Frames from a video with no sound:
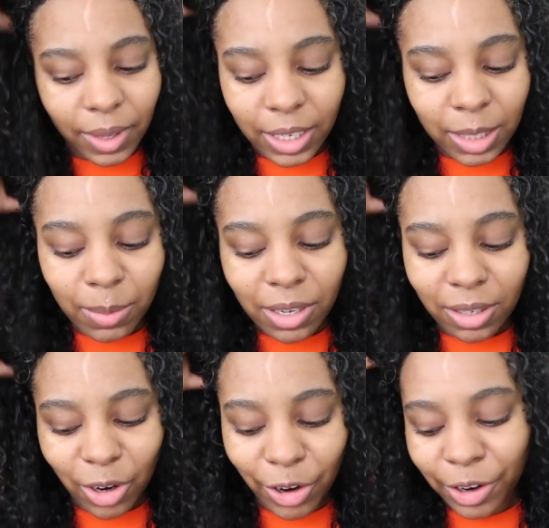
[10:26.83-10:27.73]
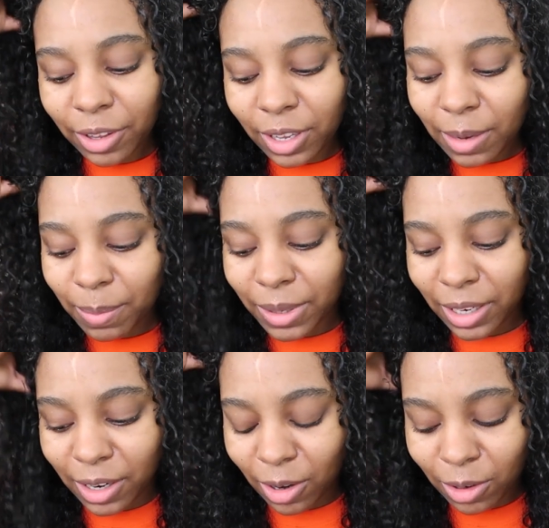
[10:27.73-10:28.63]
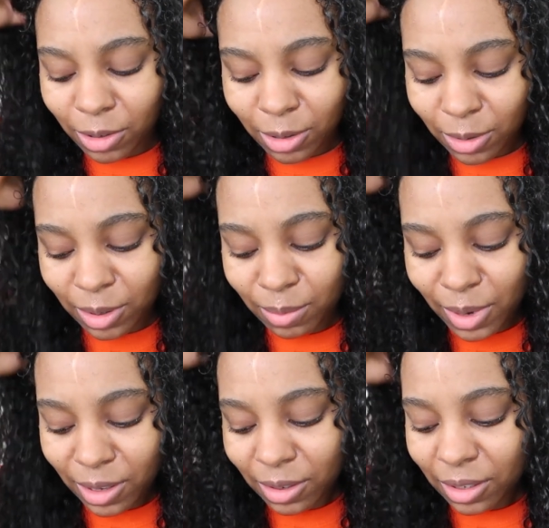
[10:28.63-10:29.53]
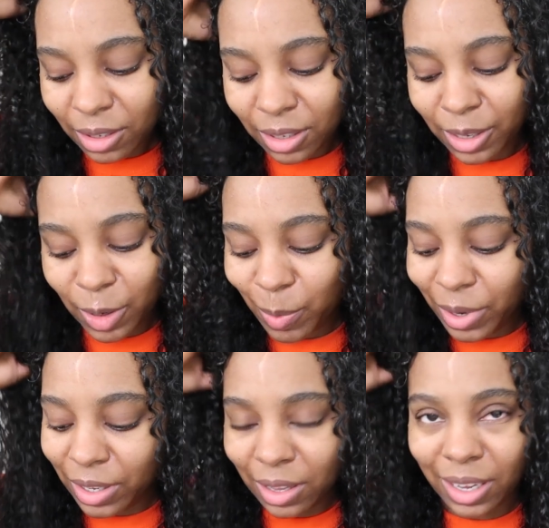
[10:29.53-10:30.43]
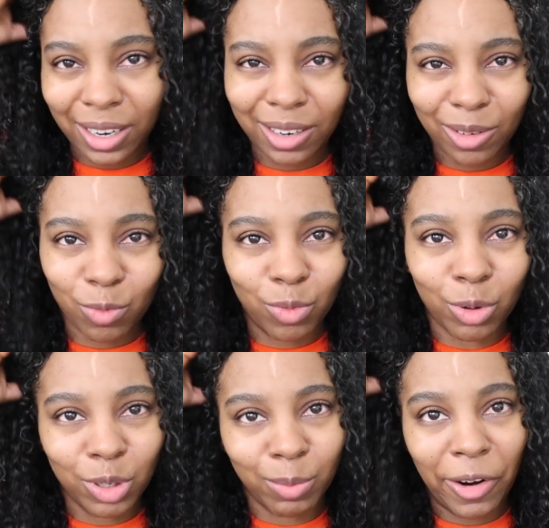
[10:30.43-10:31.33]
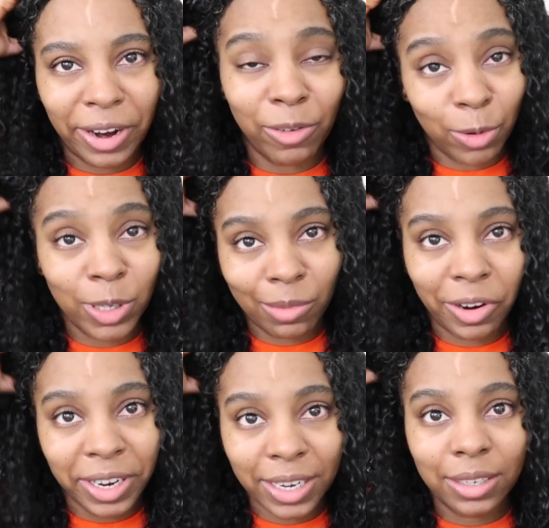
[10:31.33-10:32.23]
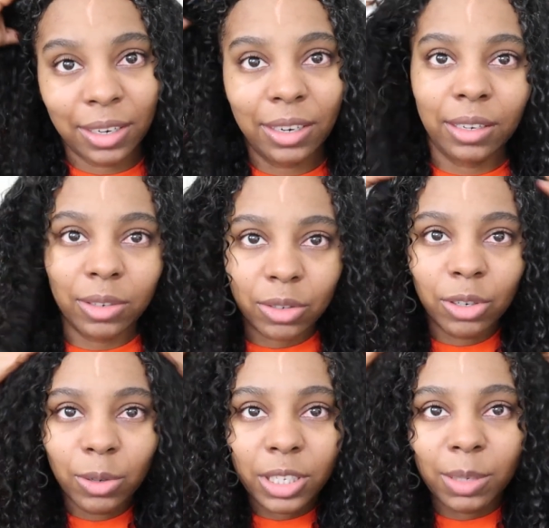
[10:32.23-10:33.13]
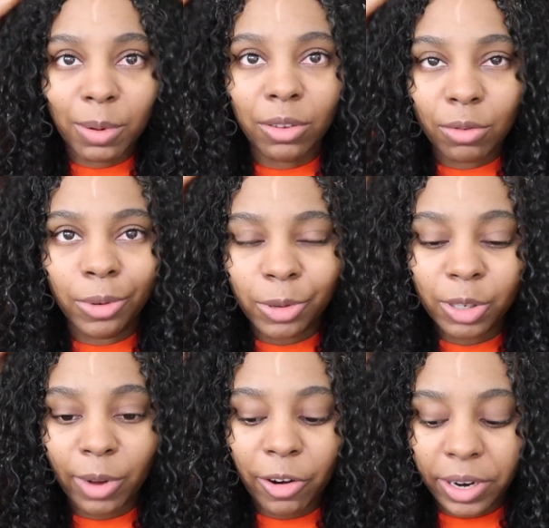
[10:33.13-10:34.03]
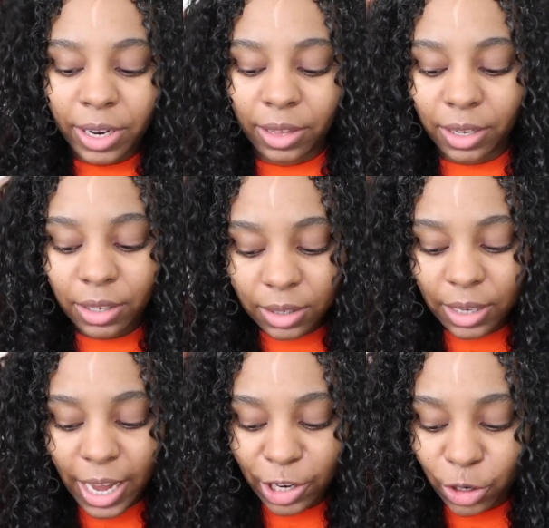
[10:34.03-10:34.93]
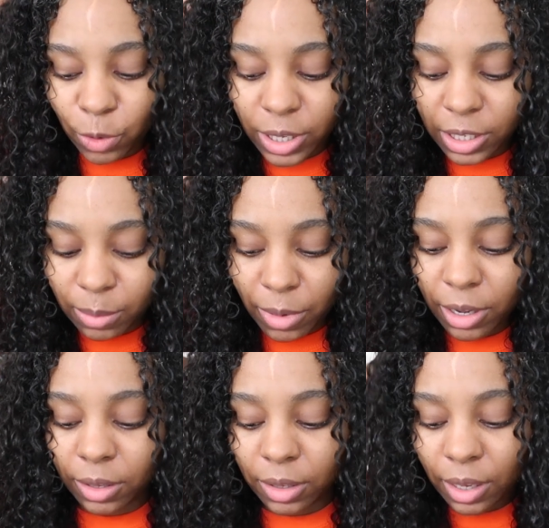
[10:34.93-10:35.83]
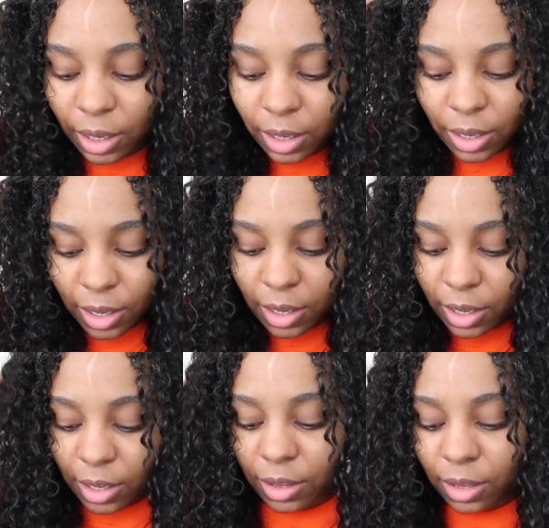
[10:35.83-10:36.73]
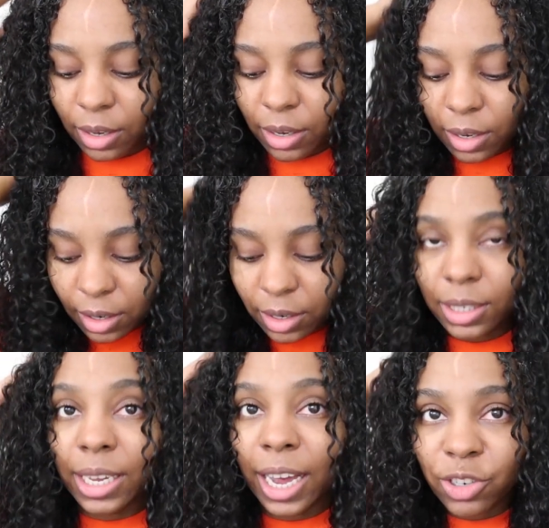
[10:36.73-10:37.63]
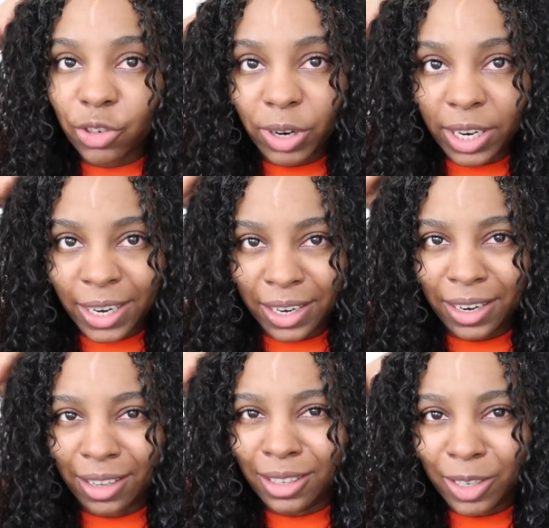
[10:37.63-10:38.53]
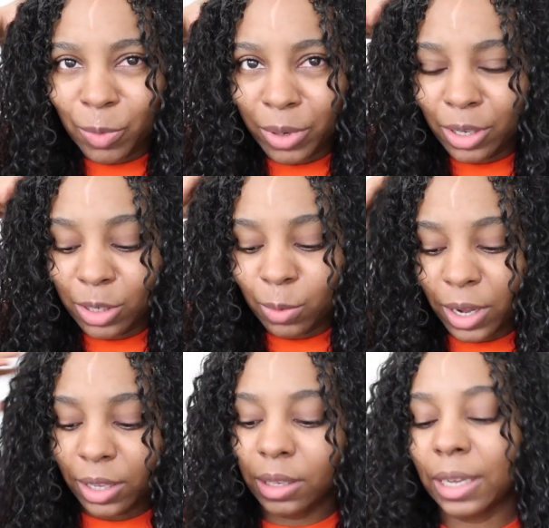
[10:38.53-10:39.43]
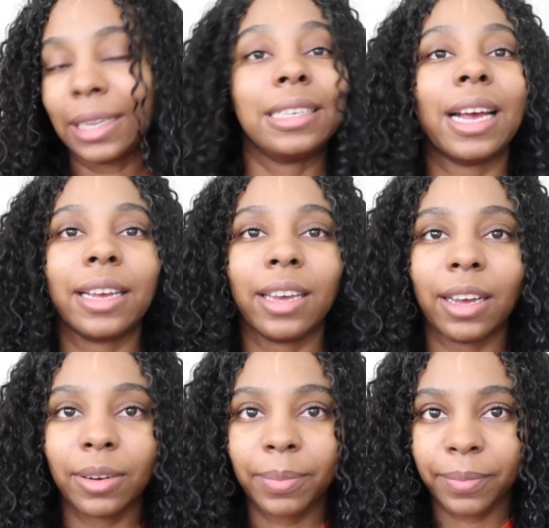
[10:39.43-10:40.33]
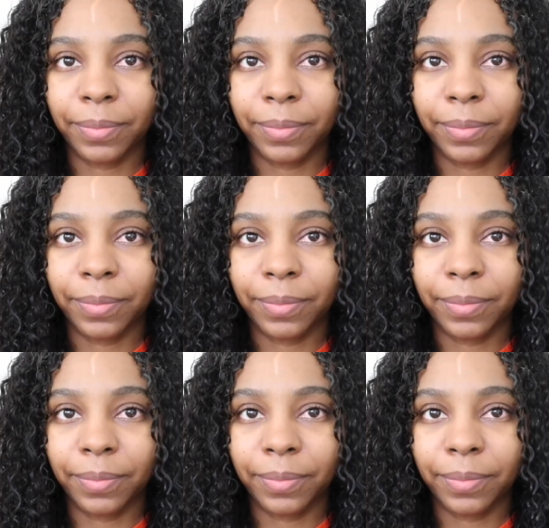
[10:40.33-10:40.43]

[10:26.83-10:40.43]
it smells earthy, but then it also smells a little bit like rosemary, and rosemary is in it. So you can smell the rosemary in this, and you can smell the tangerine in it a little bit as well. At least I can.